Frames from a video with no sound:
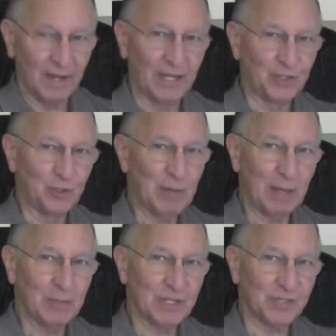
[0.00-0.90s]
I do
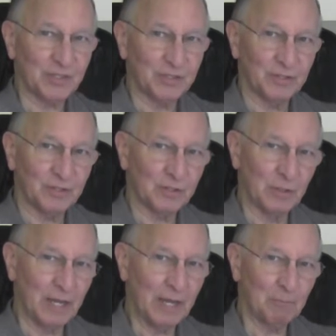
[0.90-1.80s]
my best
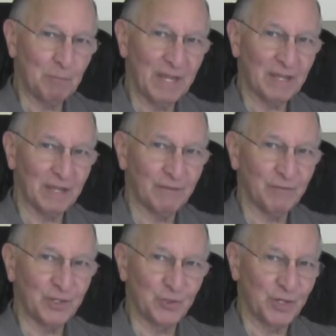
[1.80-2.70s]
to not make
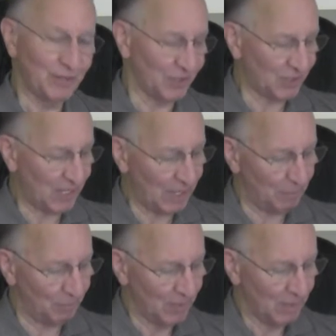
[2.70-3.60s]
every tree the same,